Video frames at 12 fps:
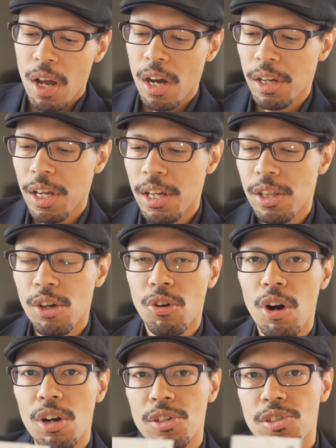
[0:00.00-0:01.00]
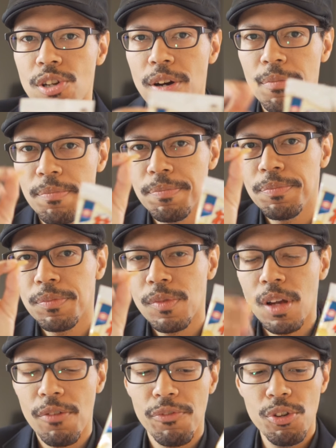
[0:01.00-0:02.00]
Again, there are
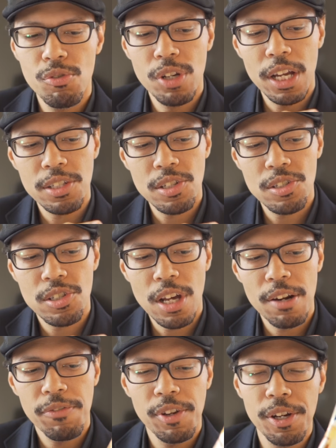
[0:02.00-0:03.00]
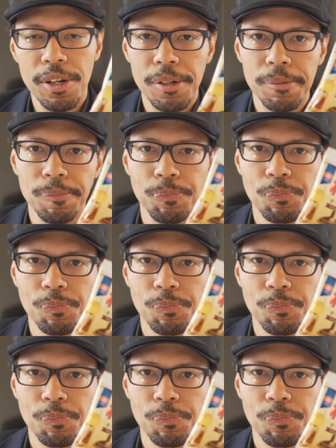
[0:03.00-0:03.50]
a few nuts inside of here.